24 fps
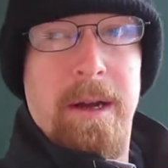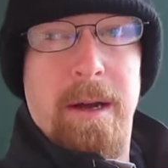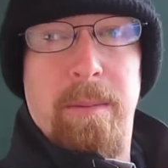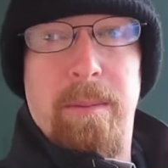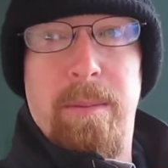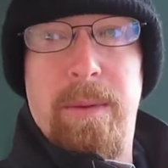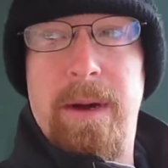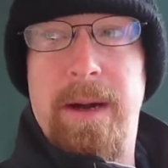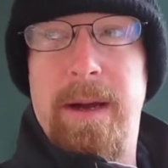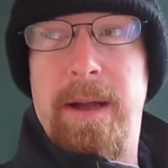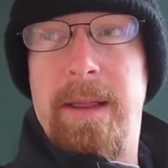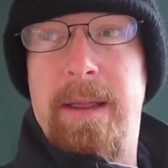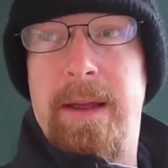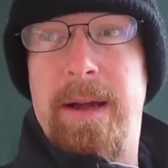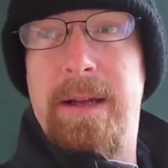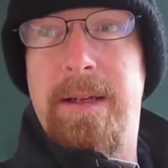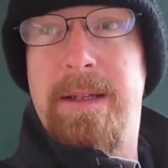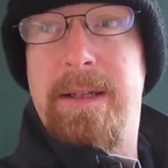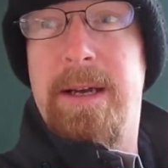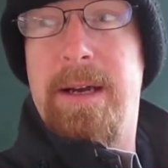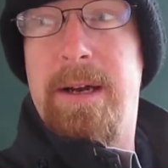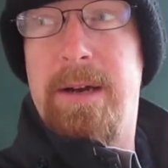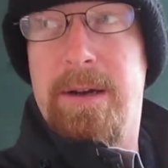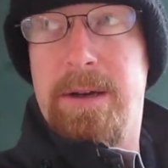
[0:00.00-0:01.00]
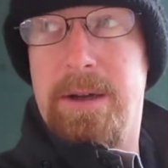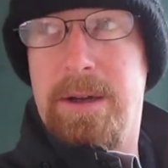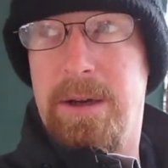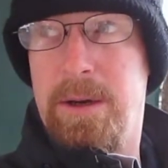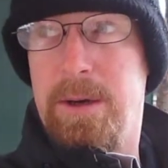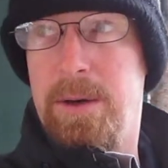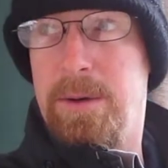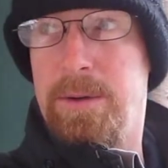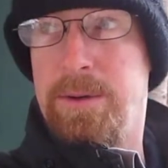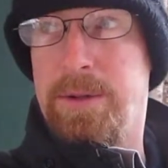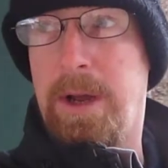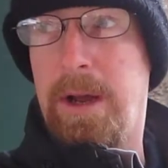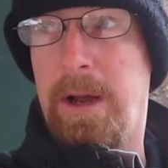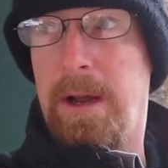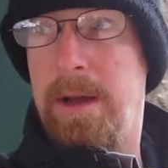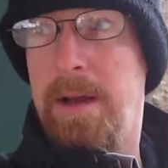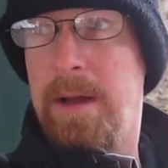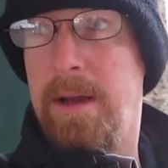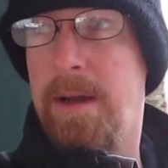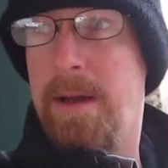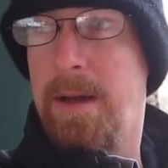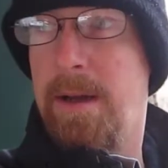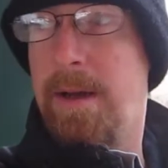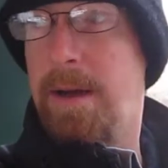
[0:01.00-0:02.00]
but that's how it goes.
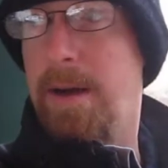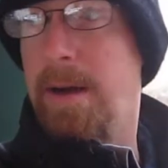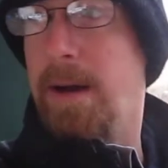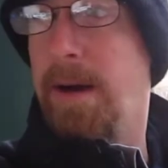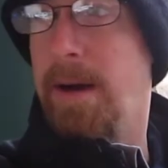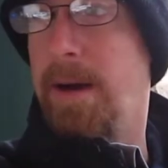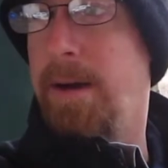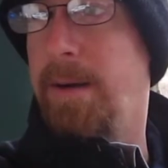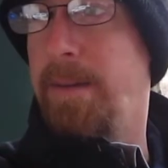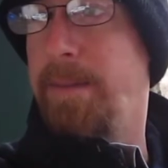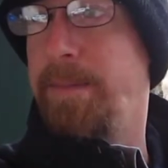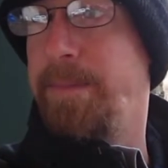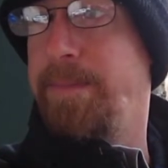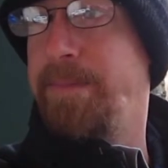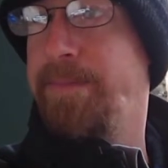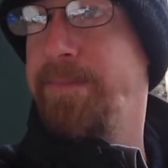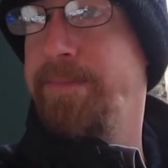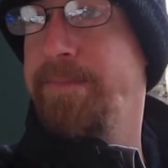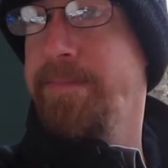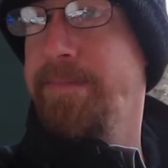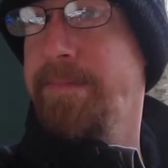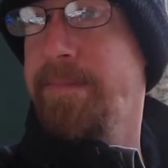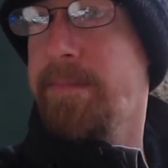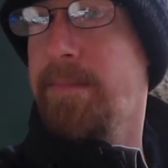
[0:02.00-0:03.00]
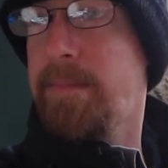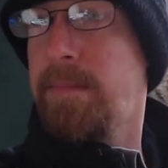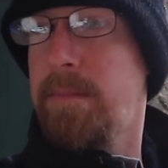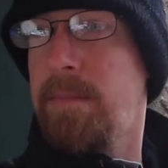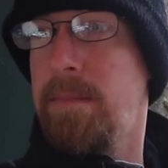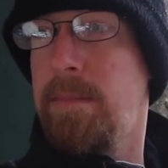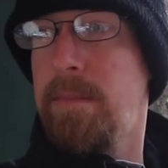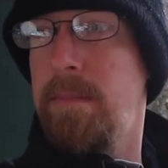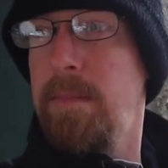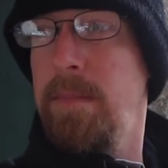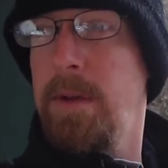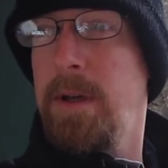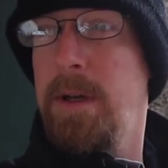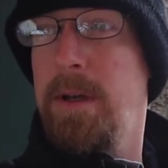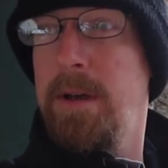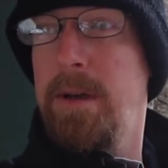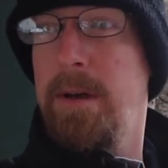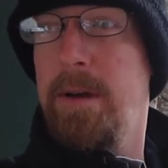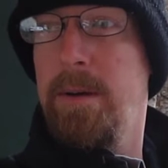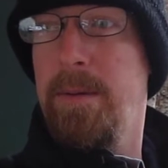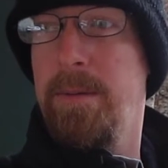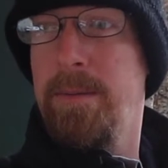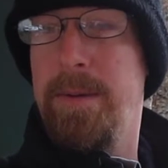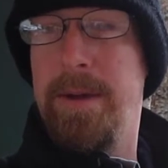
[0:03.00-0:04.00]
Um, you
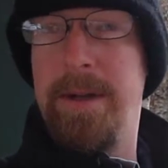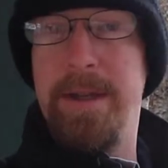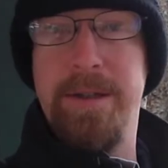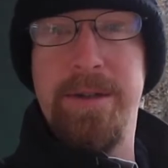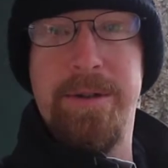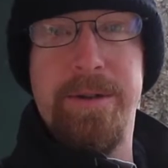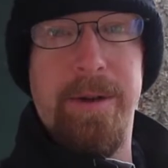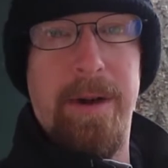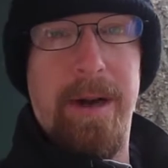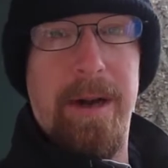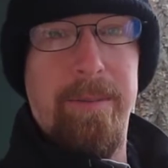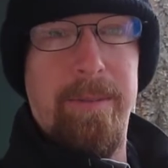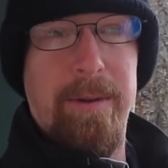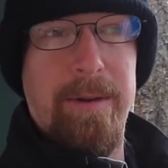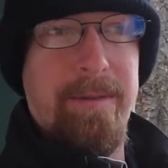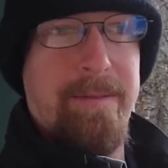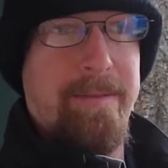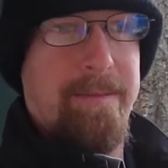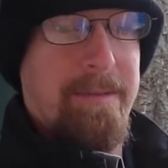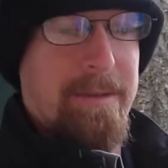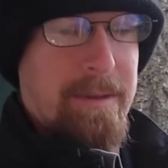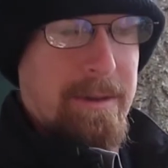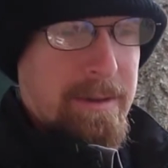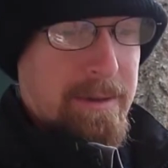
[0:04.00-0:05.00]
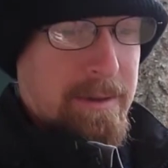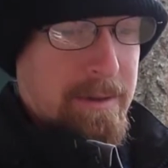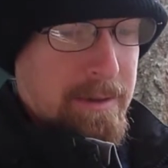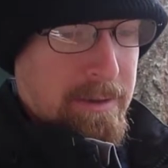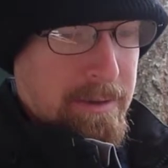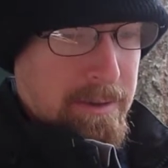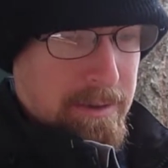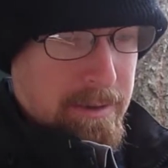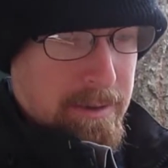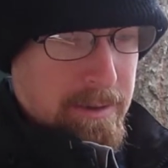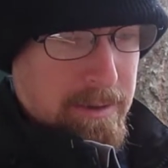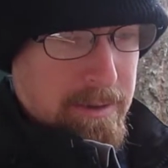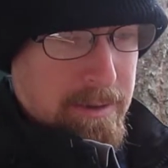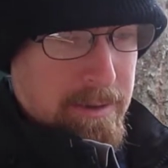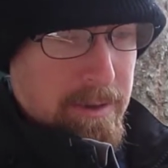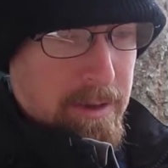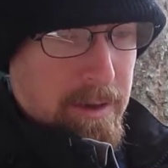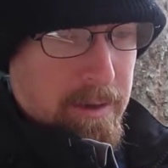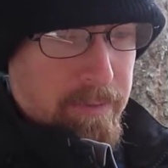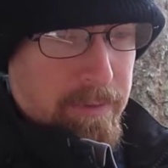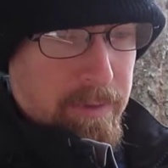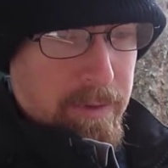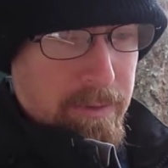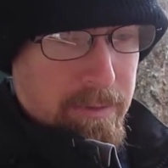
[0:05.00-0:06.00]
know, that's trapping.
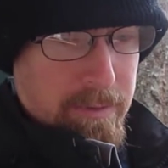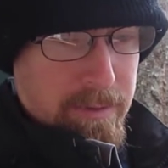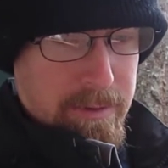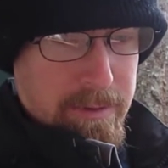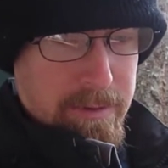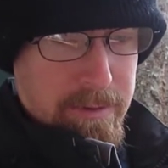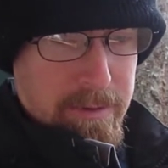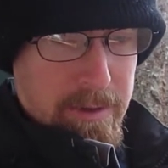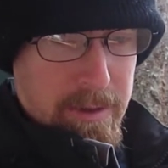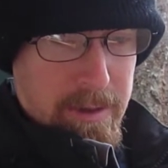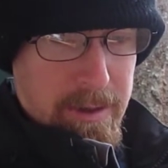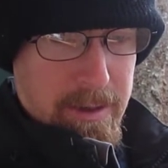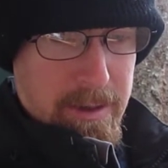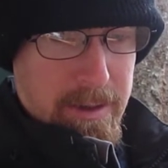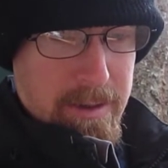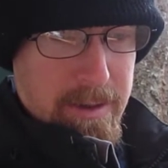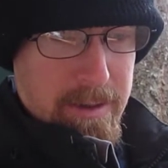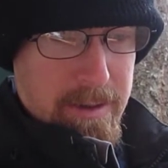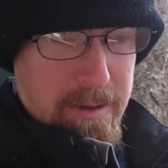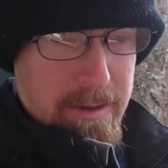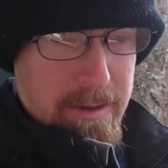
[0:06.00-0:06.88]
If it was uh,